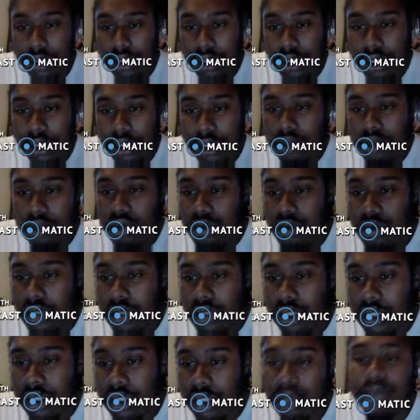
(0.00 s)
you
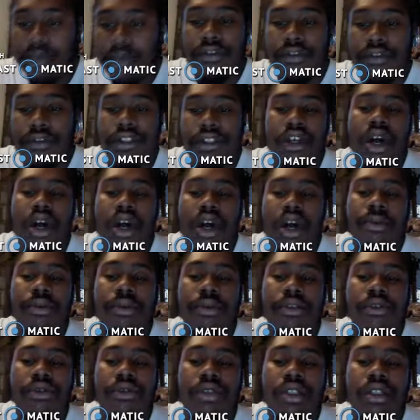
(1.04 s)
can look for sell
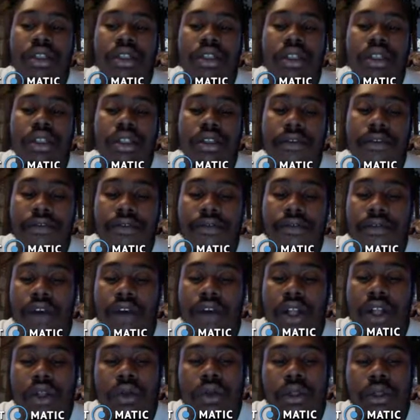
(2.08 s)
opportunities. If you
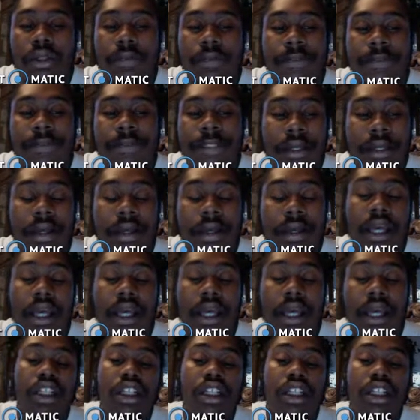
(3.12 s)
follow what I'm saying,
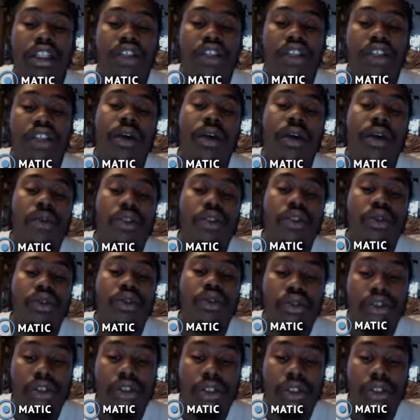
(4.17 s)
this is why we
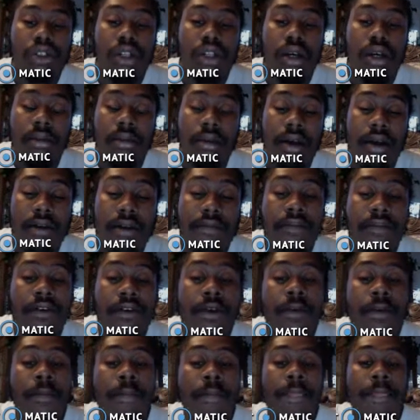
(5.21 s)
use our stop profit,
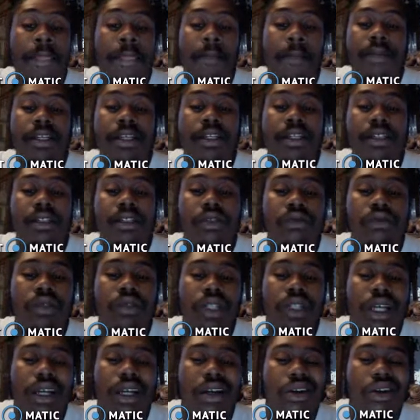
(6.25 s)
because we
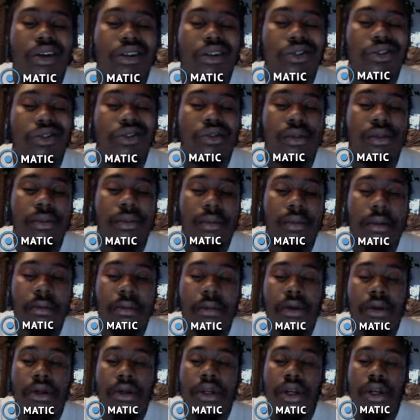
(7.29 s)
got to also remember